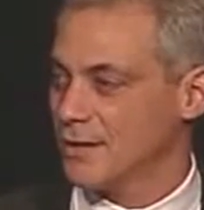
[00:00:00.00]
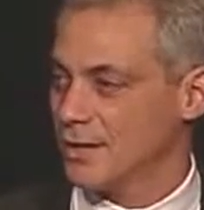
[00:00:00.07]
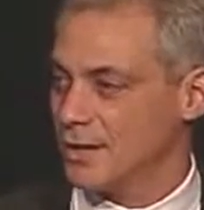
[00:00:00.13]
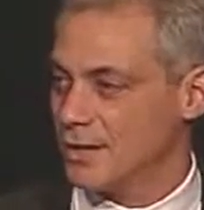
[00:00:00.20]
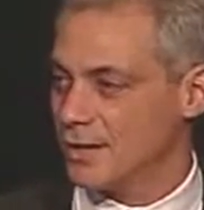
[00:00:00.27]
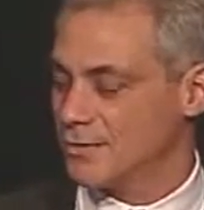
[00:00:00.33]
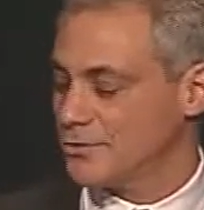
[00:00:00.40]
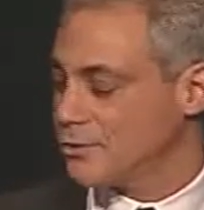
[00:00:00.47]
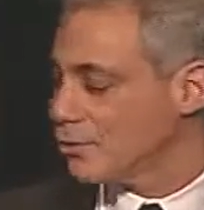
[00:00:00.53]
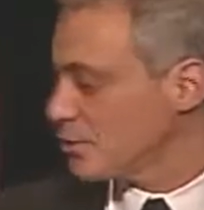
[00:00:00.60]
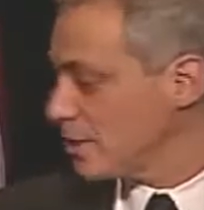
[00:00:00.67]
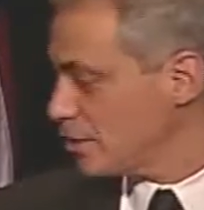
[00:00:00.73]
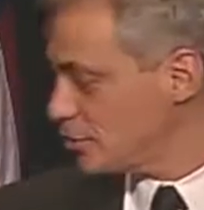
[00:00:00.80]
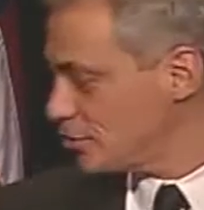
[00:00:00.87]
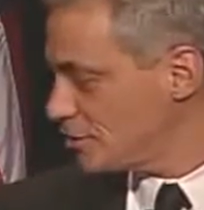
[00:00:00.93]
uh, your
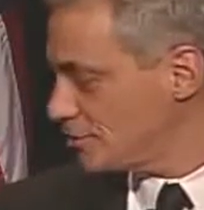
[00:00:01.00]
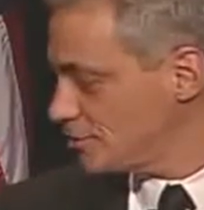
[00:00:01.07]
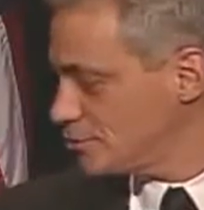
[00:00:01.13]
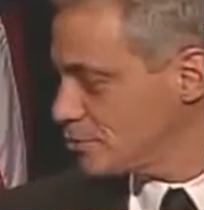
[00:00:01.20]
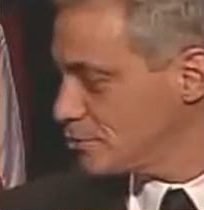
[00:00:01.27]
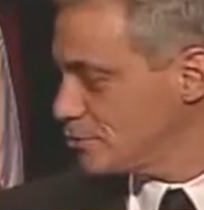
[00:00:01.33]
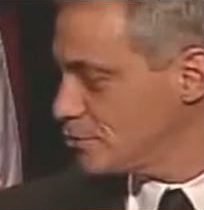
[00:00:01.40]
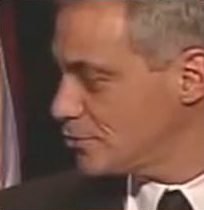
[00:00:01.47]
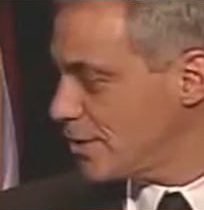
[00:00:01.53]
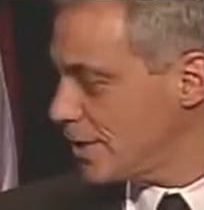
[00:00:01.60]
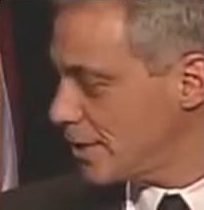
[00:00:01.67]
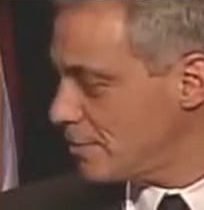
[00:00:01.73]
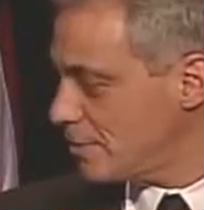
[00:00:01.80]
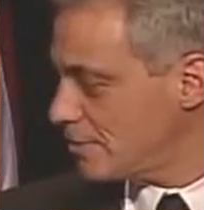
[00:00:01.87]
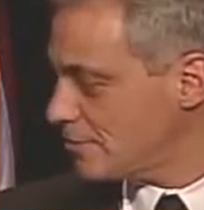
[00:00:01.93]
election, which was
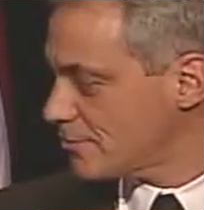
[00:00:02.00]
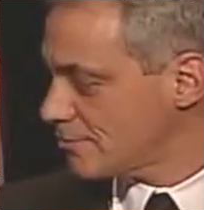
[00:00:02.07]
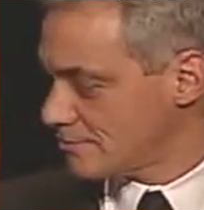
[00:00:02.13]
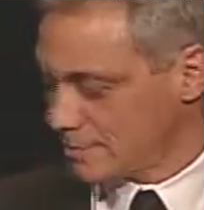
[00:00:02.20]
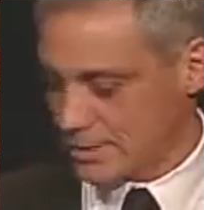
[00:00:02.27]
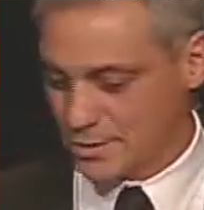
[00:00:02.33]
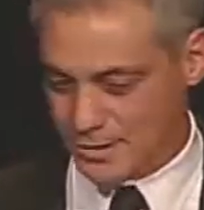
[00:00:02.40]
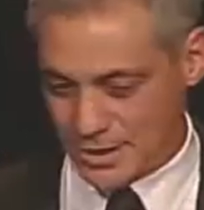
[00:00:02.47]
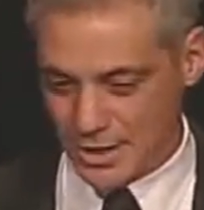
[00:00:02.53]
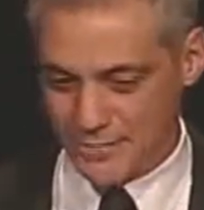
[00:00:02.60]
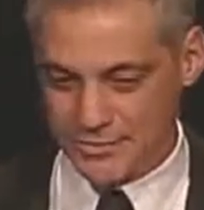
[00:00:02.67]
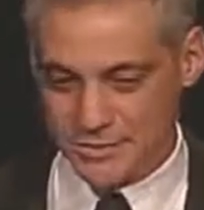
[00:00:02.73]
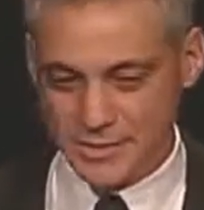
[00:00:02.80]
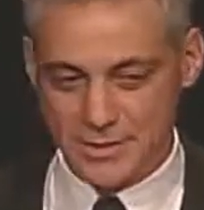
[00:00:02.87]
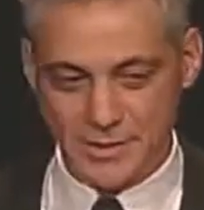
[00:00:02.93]
unanimous. Uh, I
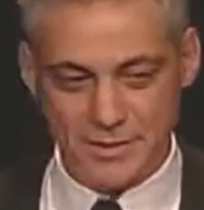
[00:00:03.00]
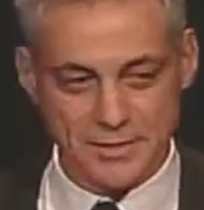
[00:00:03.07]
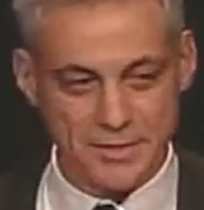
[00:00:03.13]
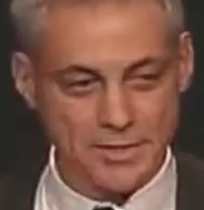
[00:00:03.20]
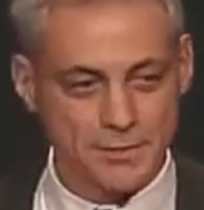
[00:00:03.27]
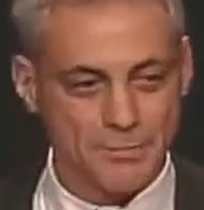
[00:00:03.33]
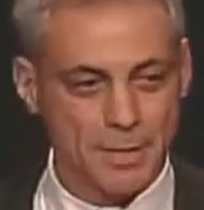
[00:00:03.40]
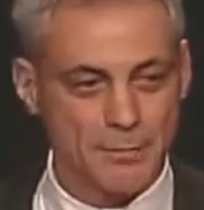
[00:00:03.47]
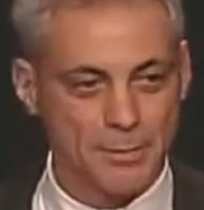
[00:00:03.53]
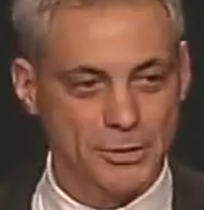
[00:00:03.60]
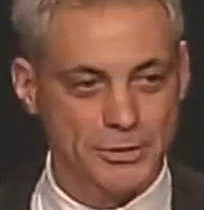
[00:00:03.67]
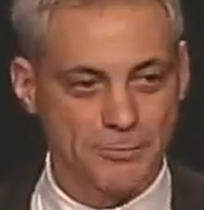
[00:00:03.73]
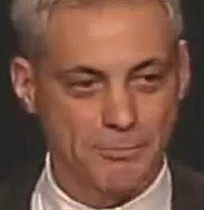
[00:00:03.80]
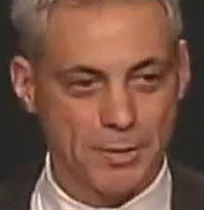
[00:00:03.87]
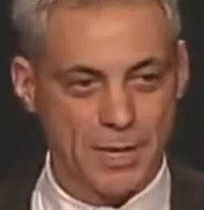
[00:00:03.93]
haven't seen that since my
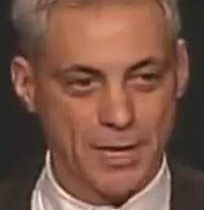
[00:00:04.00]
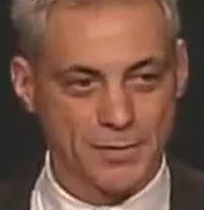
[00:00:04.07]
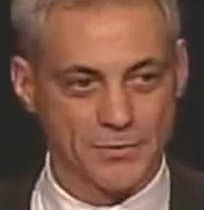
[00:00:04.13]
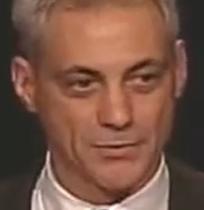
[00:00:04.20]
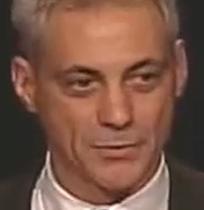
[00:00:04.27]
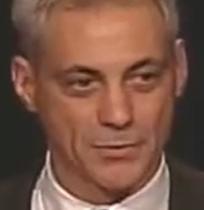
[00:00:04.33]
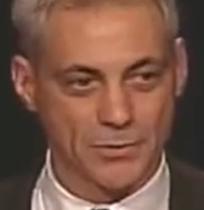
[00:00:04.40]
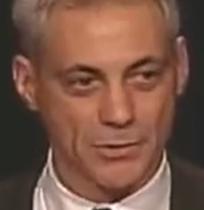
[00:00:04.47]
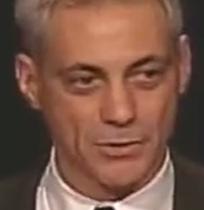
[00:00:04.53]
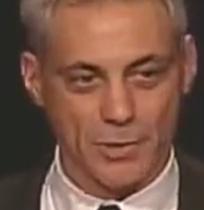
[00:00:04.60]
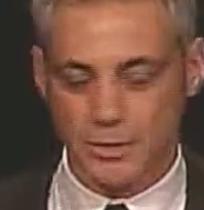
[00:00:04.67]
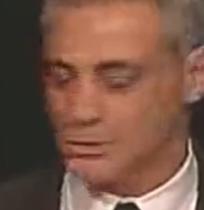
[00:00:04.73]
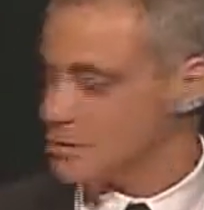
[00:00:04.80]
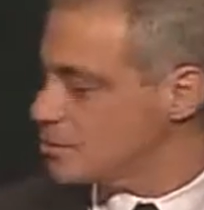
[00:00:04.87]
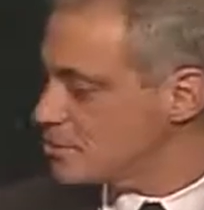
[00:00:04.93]
budget passed, so
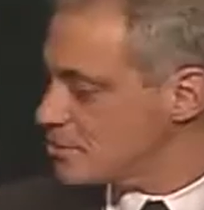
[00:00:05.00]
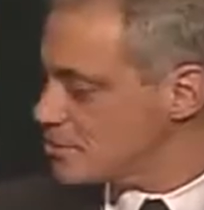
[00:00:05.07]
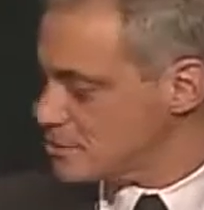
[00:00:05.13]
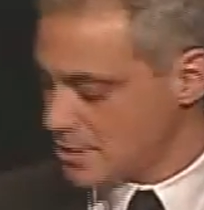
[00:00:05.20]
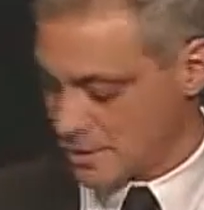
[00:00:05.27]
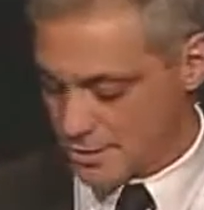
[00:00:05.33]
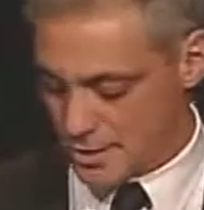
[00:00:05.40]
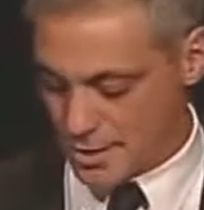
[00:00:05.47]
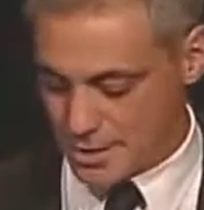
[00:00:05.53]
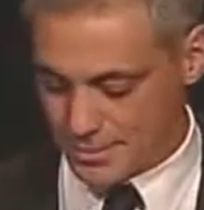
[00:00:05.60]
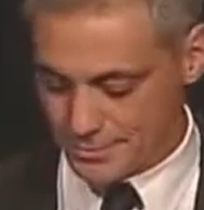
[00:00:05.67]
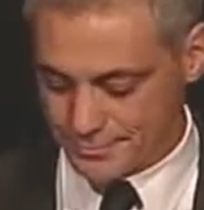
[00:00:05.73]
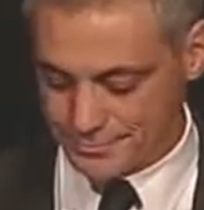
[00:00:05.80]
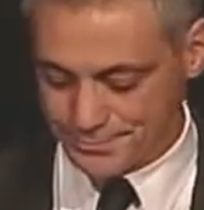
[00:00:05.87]
congratulations on that.